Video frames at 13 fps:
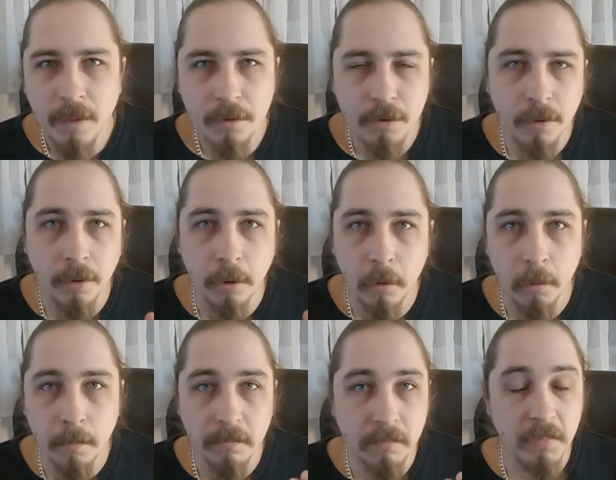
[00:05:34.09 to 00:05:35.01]

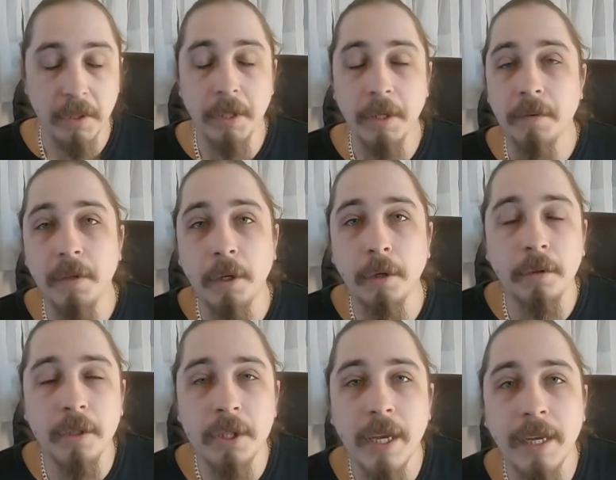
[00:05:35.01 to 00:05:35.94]
So if you
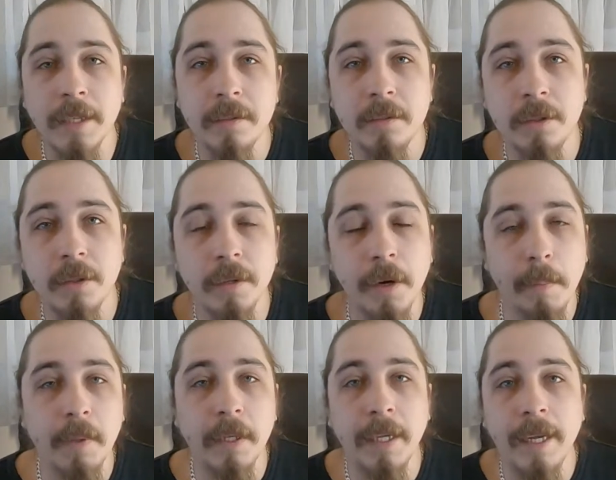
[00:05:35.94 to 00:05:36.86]
decide to
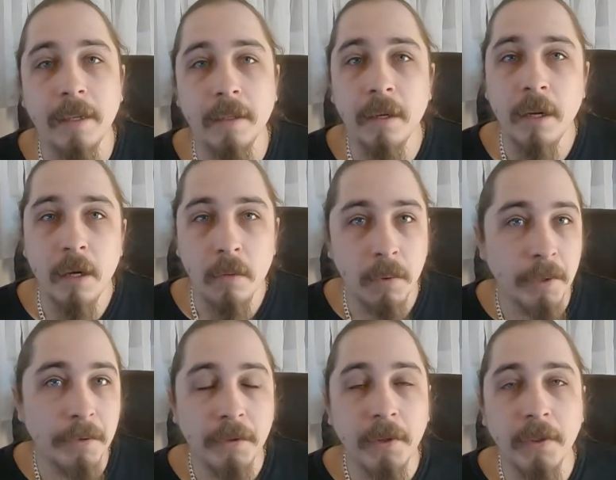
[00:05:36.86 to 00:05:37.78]
replicate
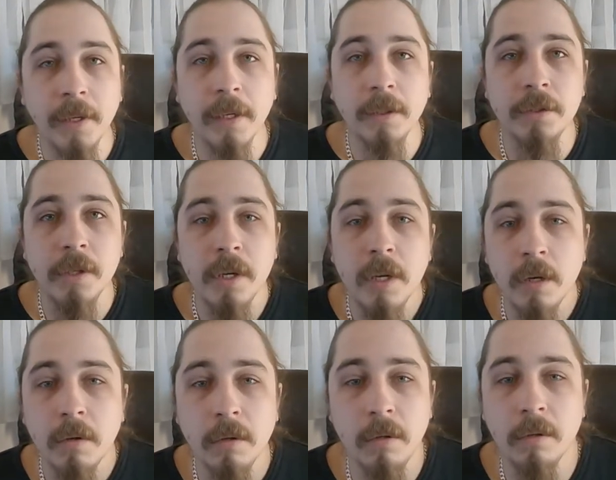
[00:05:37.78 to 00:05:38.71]
one of the things
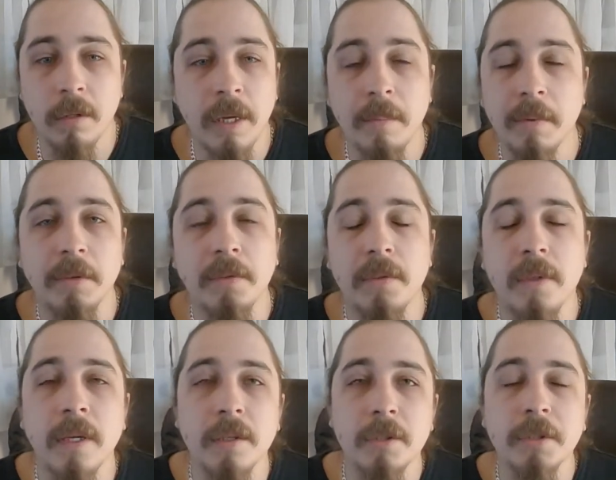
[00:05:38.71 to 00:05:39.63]
or a couple of
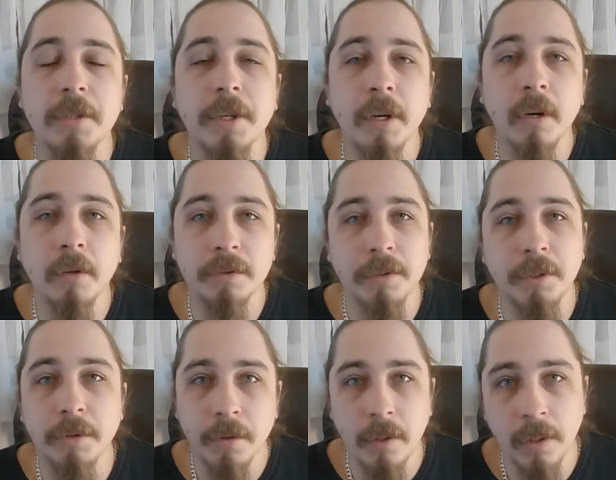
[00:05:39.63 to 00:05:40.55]
things on your own,
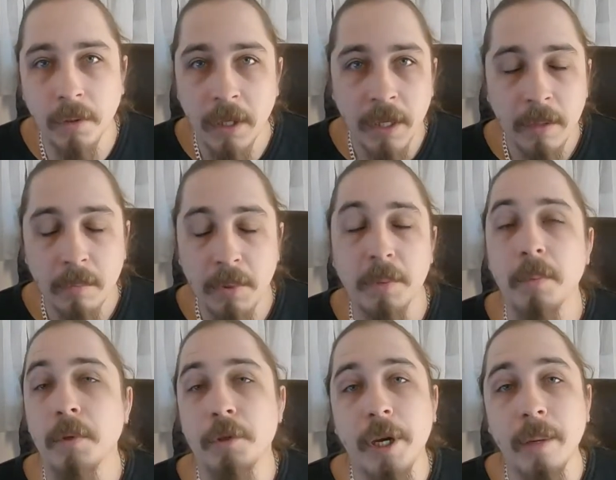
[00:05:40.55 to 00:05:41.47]
you're pretty
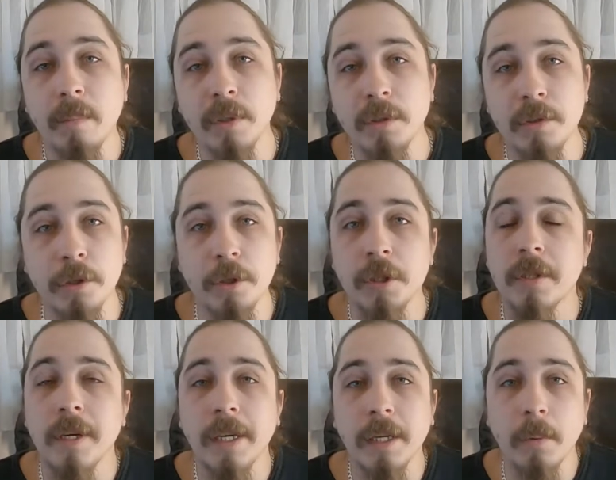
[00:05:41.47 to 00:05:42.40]
much able to
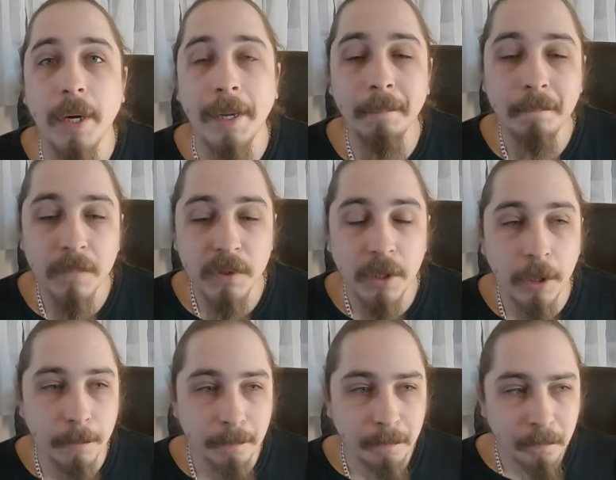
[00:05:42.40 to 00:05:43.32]
straight away.
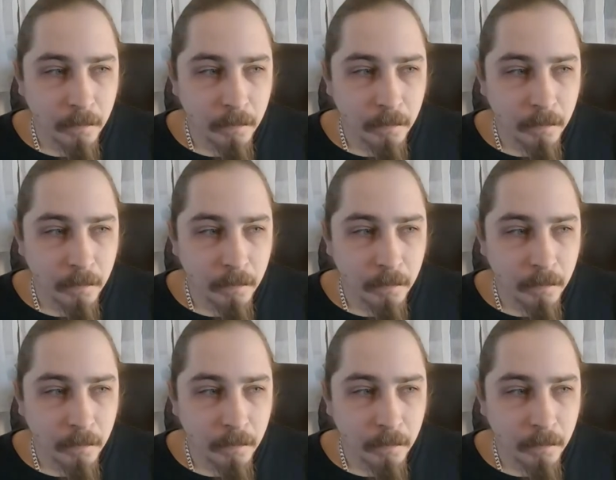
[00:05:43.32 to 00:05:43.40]
So